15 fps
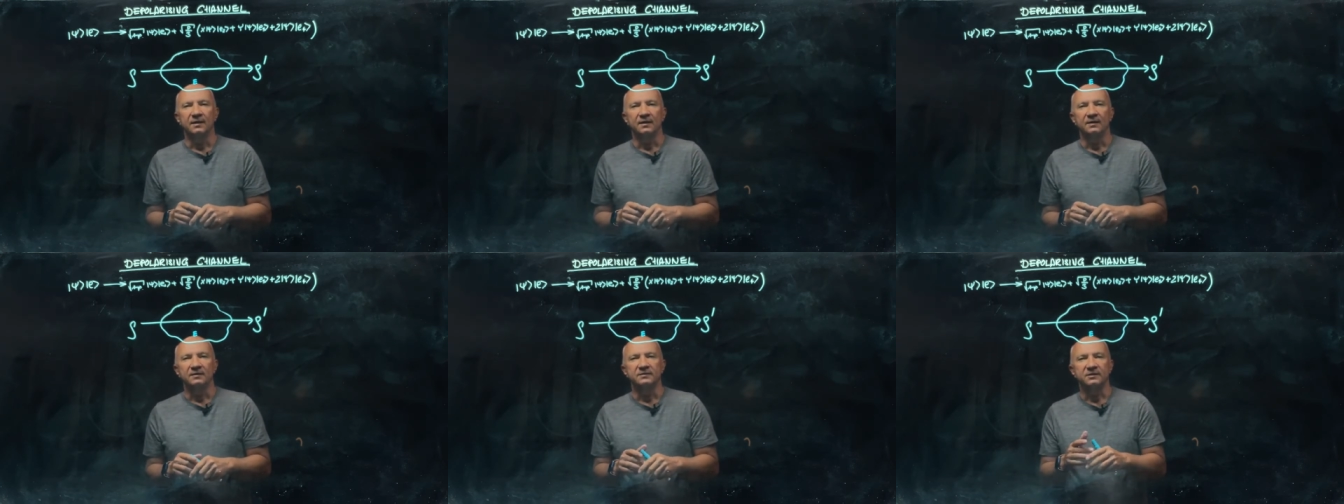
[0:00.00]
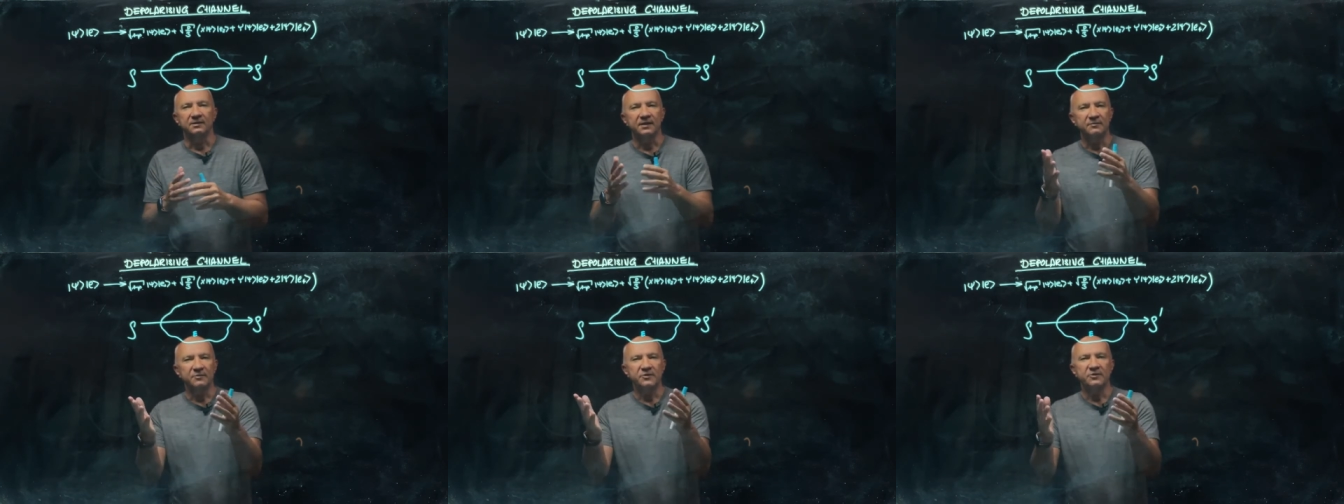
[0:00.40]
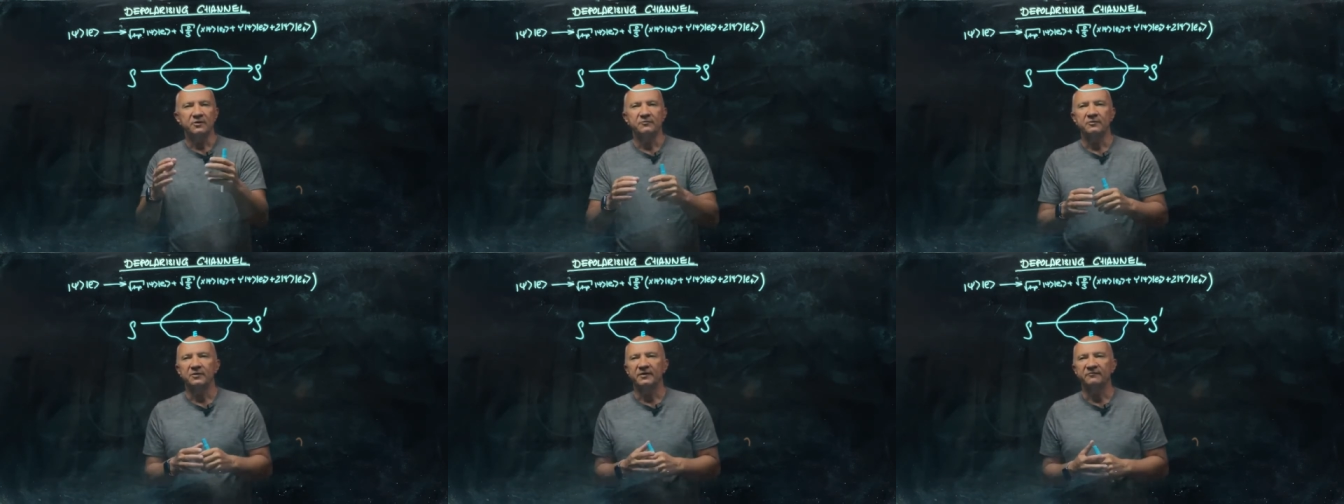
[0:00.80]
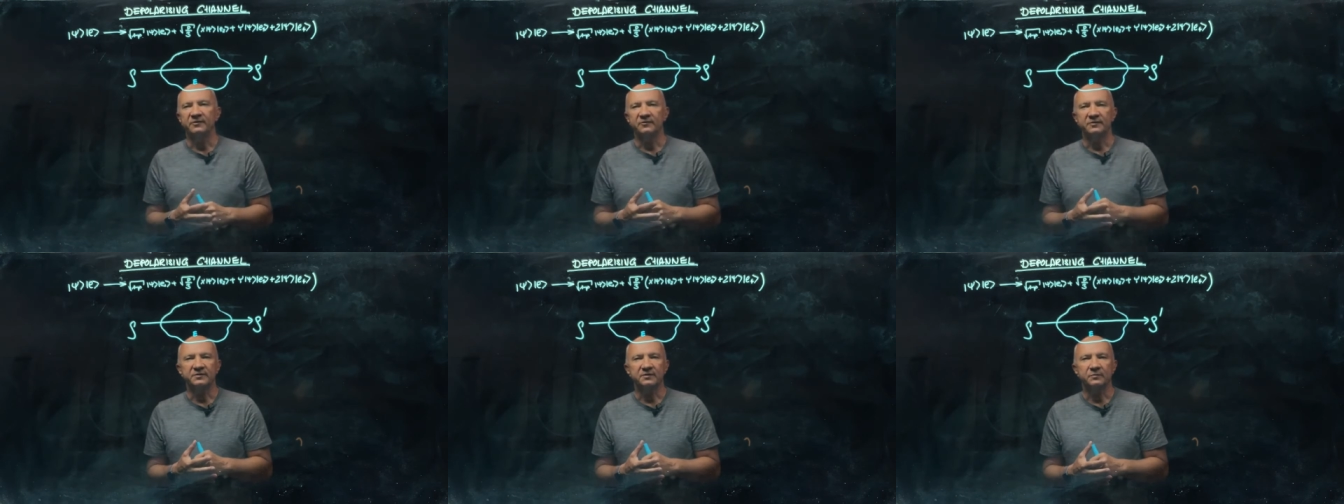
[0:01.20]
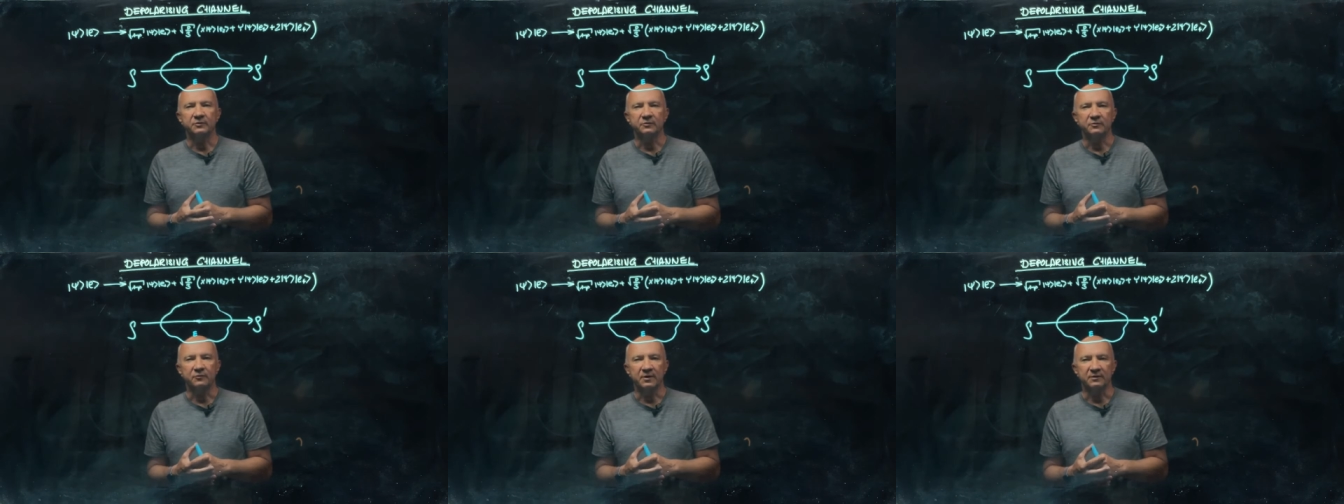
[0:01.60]
So let me show you a very simple
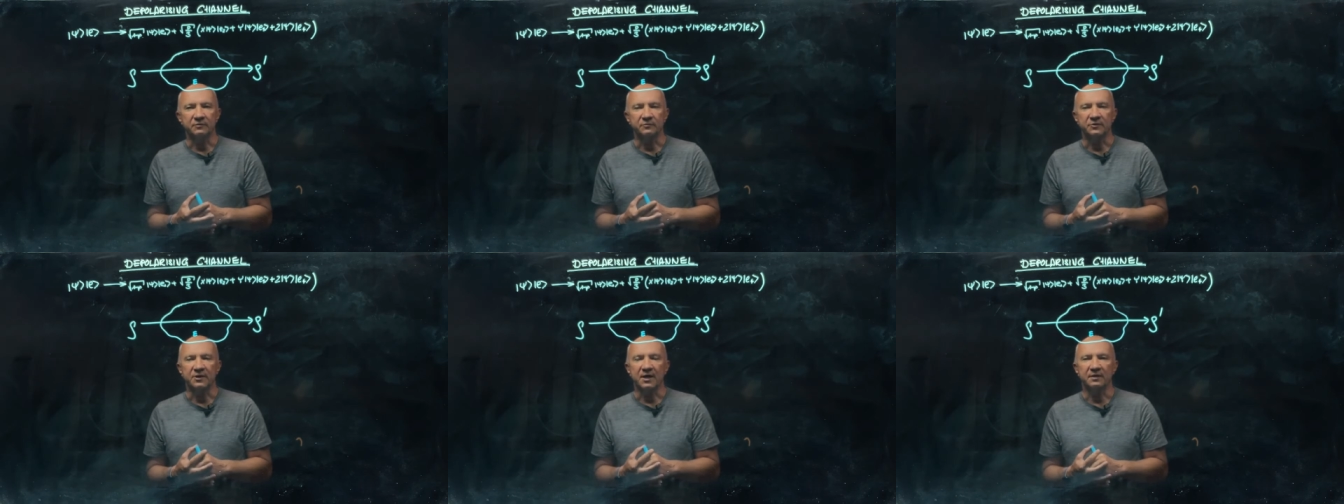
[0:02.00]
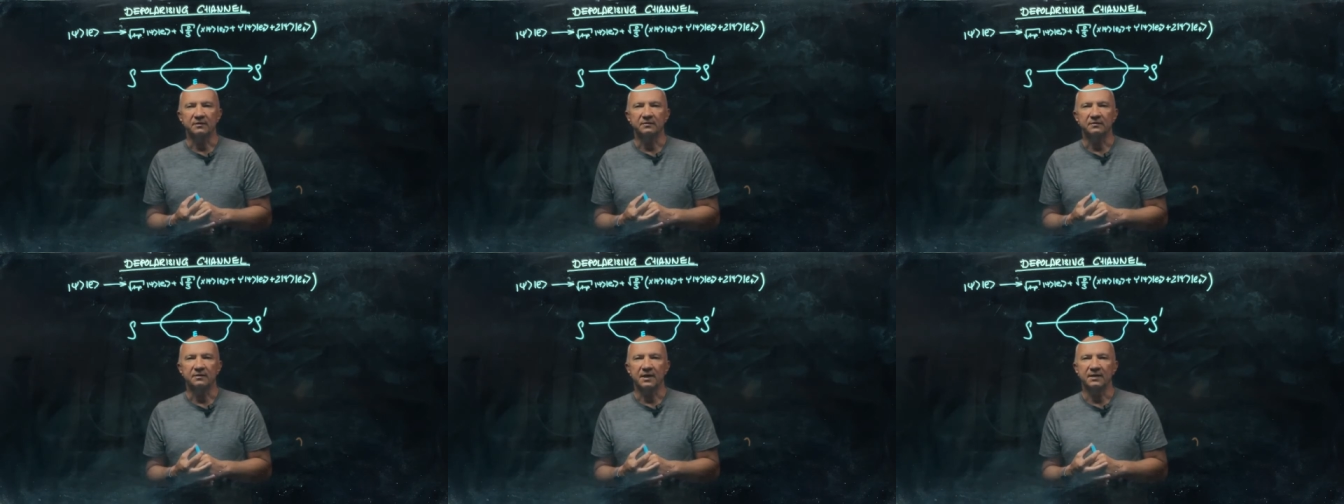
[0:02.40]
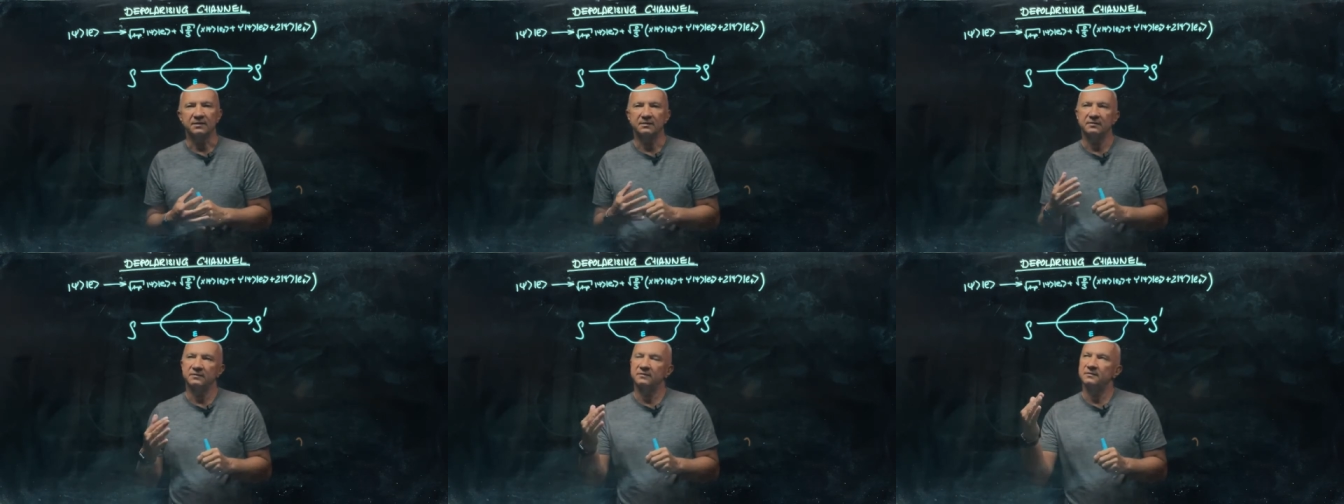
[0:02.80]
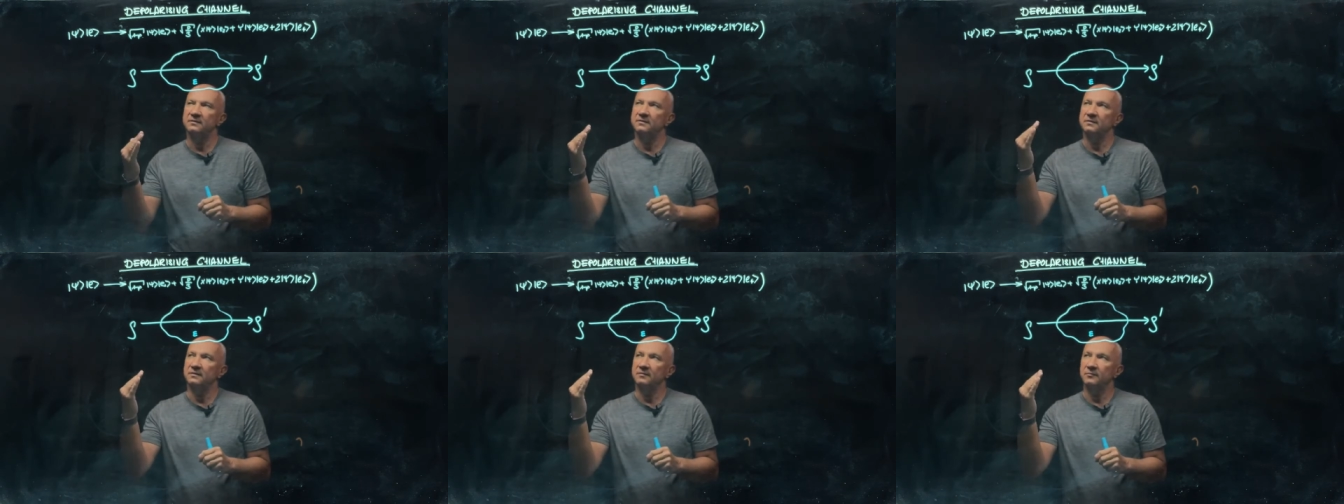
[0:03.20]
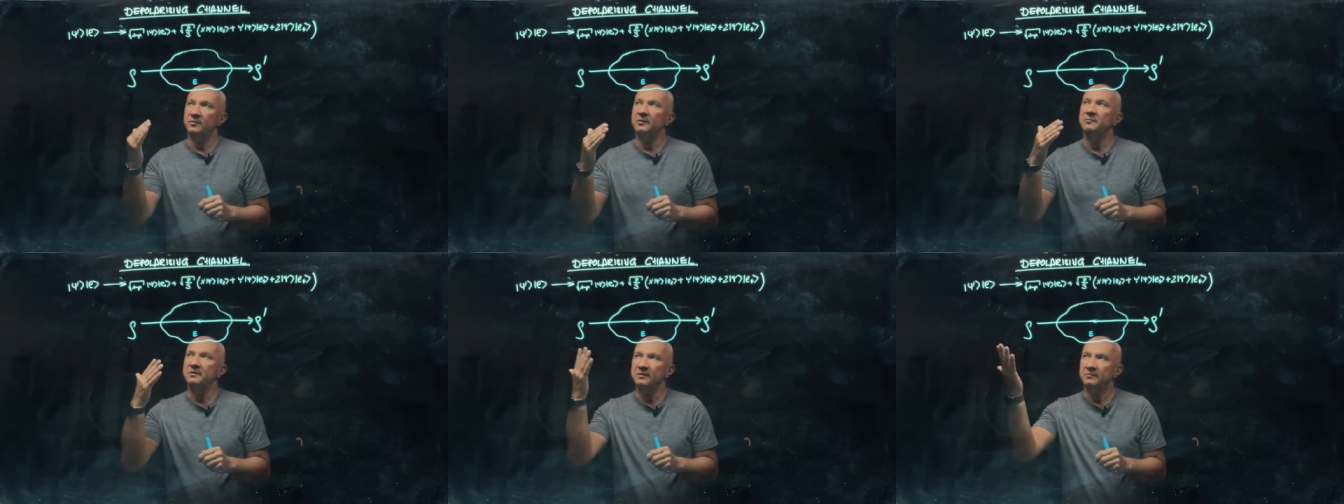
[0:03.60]
quantum channel that is
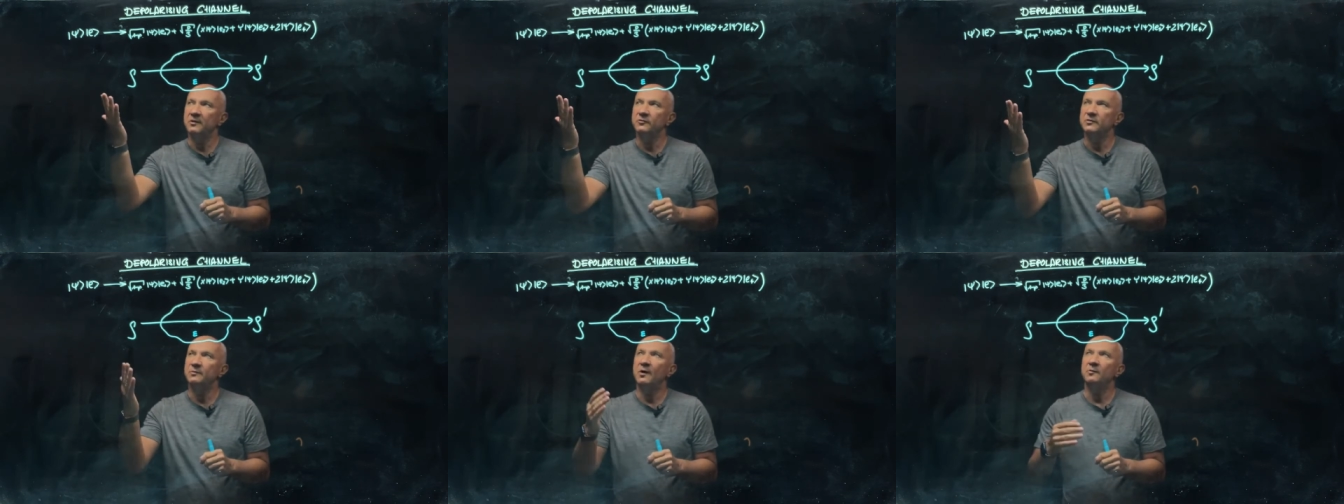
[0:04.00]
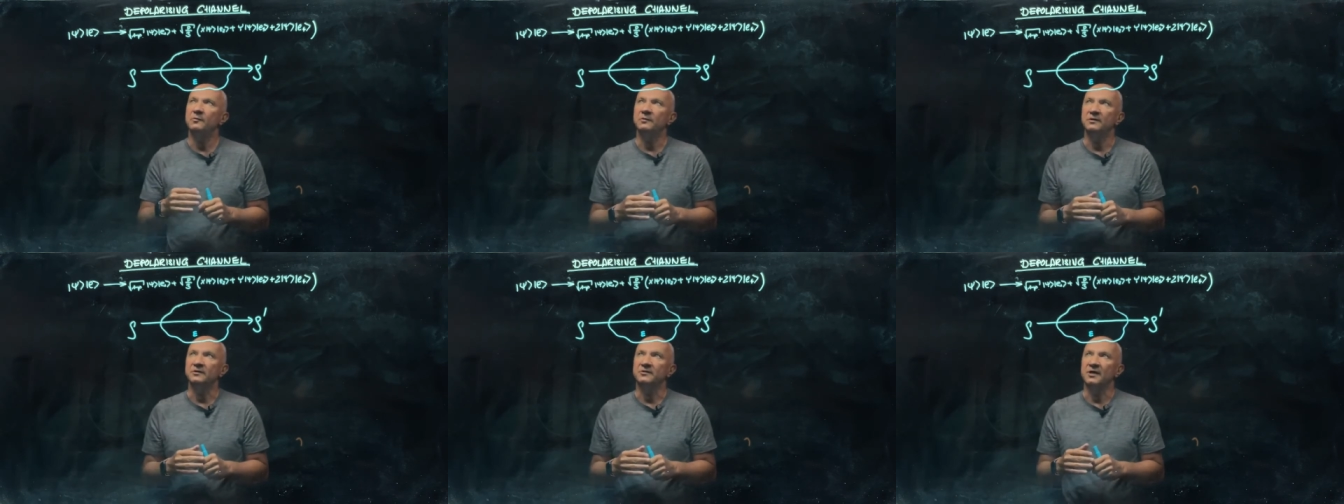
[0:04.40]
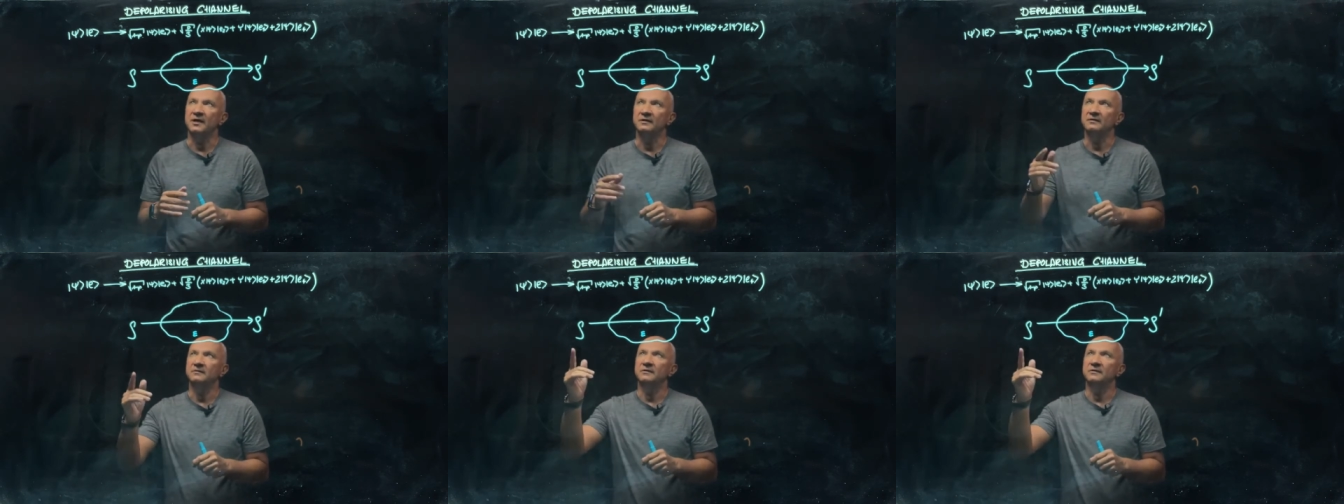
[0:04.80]
probably the most popular channel,